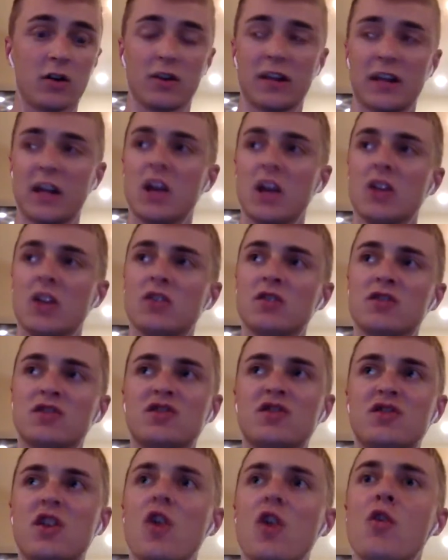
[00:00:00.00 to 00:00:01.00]
Like, there's
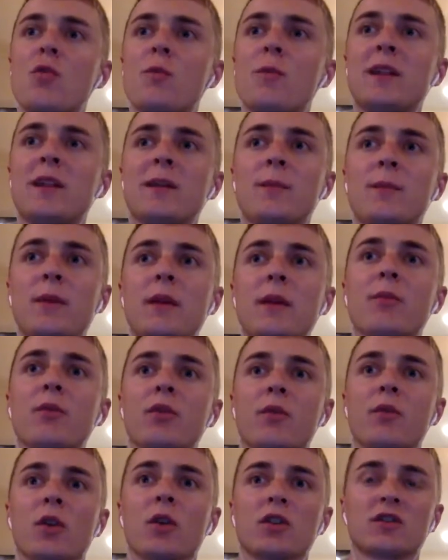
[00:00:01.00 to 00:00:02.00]
so many people
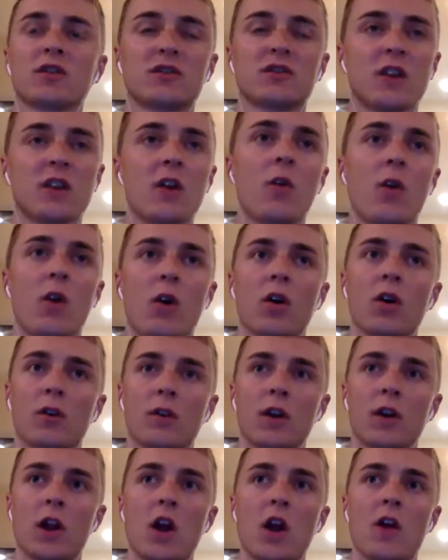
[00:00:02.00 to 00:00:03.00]
that work so
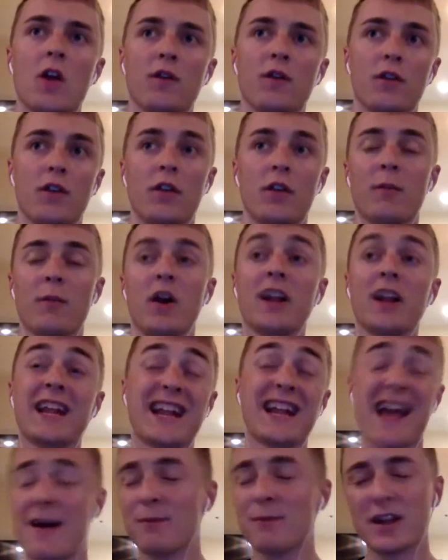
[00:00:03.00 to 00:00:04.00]
hard for their money.
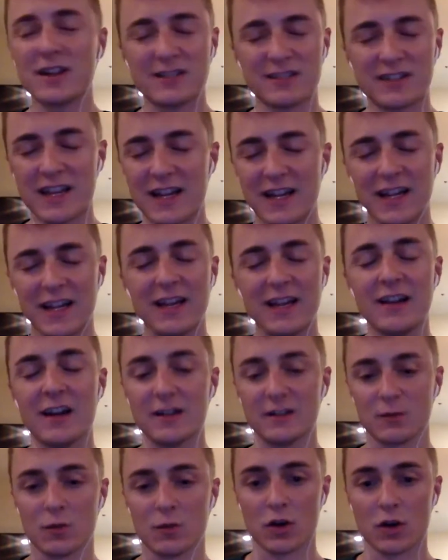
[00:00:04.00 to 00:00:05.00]
And I'm not saying he
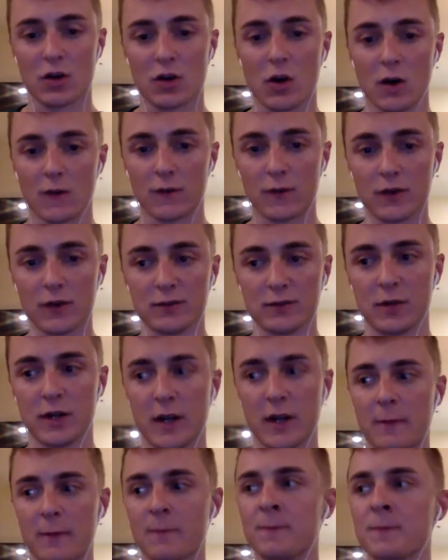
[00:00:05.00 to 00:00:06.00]
doesn't work hard for his
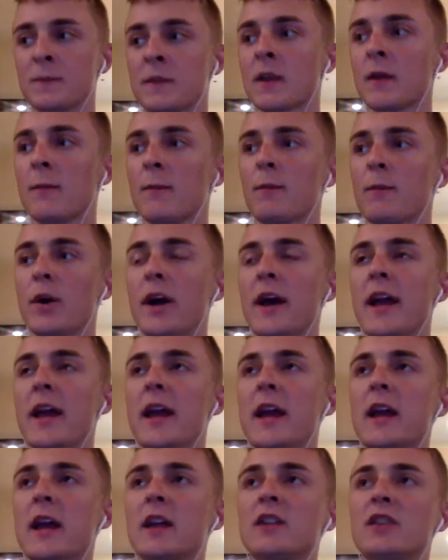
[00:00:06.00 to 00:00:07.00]
money,
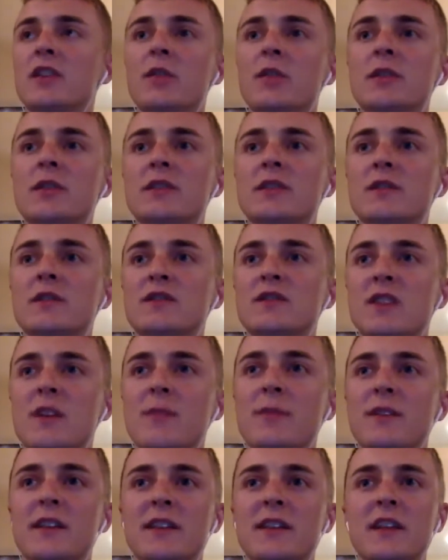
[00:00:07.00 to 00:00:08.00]
but doing
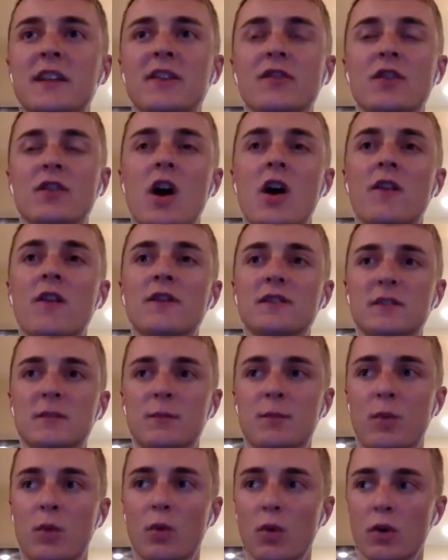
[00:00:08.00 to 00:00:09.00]
something that you love is
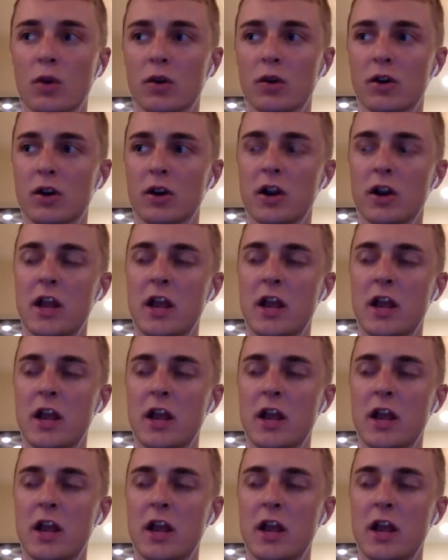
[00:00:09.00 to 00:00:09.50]
important.